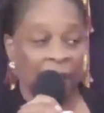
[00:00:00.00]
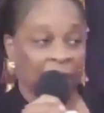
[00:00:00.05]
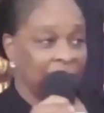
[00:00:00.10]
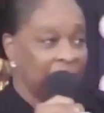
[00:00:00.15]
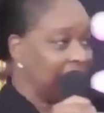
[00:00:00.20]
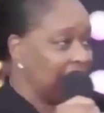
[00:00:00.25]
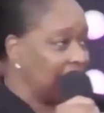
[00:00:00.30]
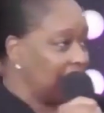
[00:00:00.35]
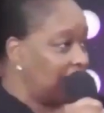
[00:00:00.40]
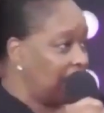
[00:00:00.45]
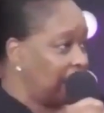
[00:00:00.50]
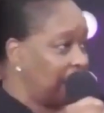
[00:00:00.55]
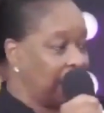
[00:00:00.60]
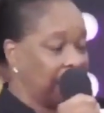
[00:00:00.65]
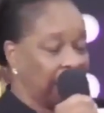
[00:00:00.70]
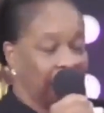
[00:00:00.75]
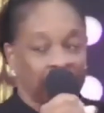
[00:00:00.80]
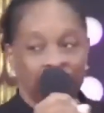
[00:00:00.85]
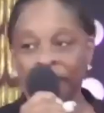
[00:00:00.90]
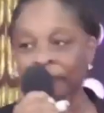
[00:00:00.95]
Gracie, come
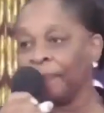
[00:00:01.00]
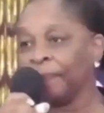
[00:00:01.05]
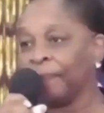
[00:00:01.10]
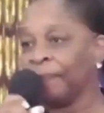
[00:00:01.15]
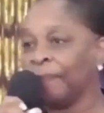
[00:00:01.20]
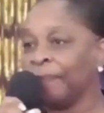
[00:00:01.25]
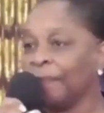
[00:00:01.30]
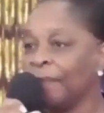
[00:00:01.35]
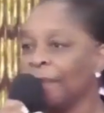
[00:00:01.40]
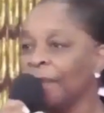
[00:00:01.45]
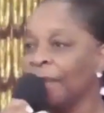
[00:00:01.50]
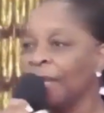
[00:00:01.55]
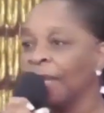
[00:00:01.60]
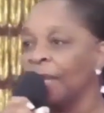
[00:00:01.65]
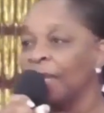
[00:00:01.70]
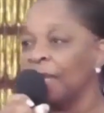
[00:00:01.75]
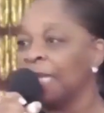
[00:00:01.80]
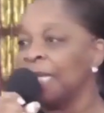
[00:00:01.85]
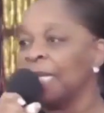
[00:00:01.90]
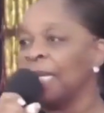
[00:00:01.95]
here. You
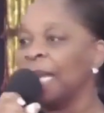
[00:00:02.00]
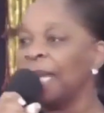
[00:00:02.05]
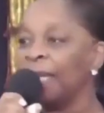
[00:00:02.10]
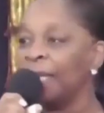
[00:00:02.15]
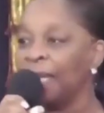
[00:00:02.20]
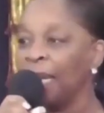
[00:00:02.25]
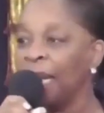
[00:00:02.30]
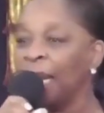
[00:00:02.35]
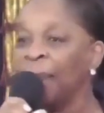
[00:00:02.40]
understand?